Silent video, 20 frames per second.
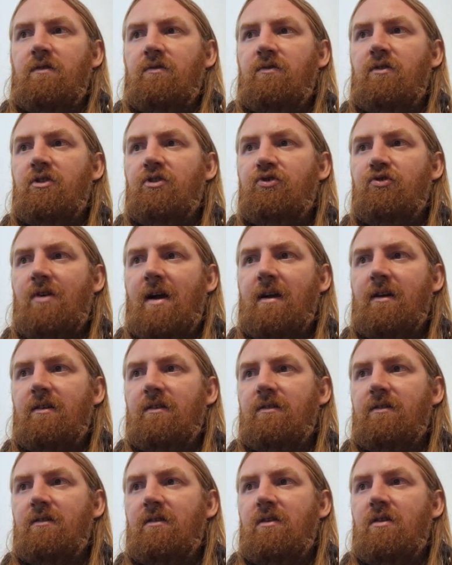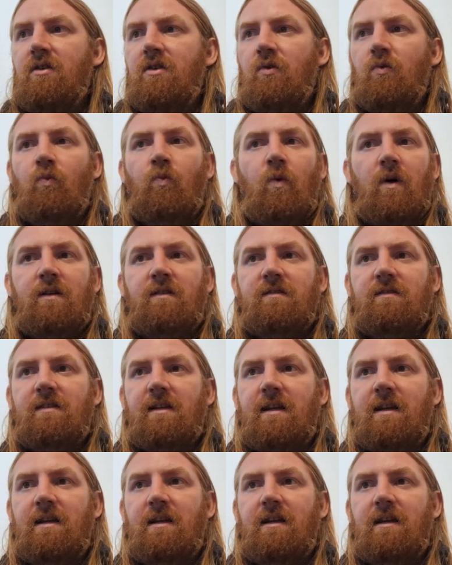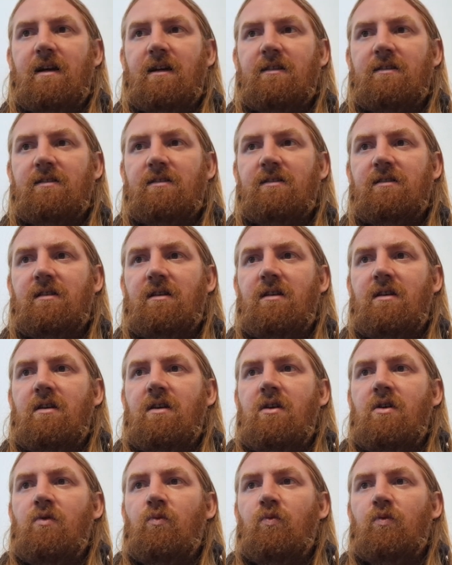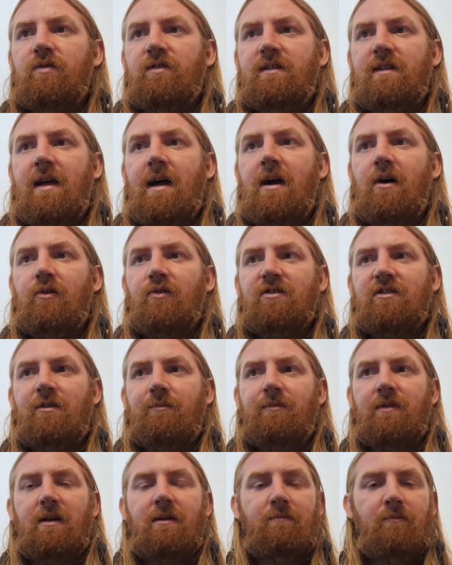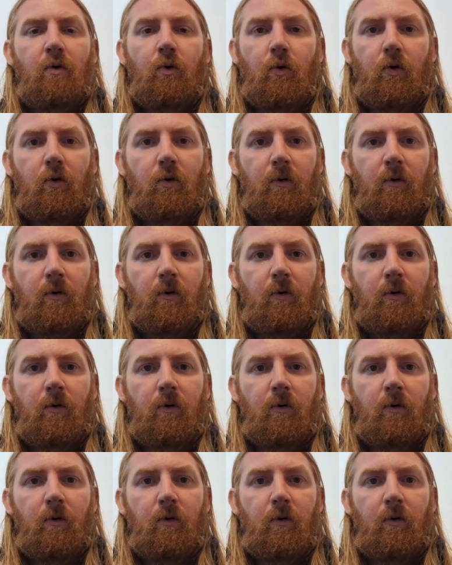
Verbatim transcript: The dragon, once Elias, was now something more.